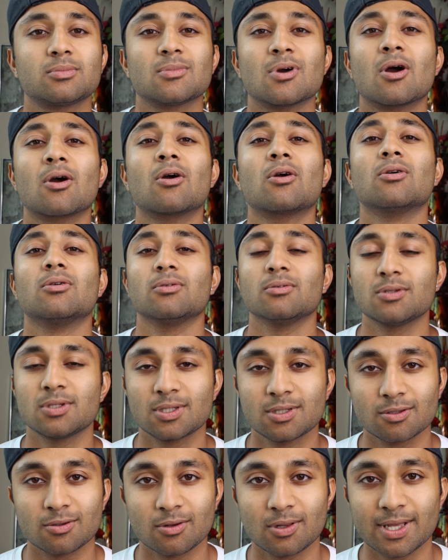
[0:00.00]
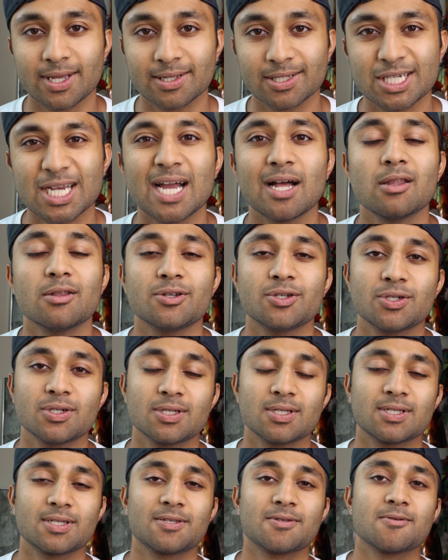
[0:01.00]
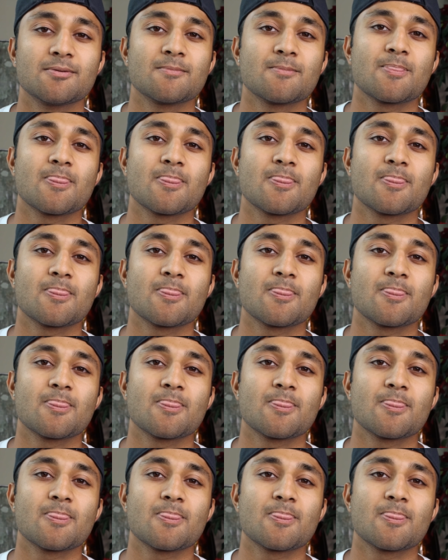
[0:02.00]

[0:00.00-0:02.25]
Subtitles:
hurdles or like challenges.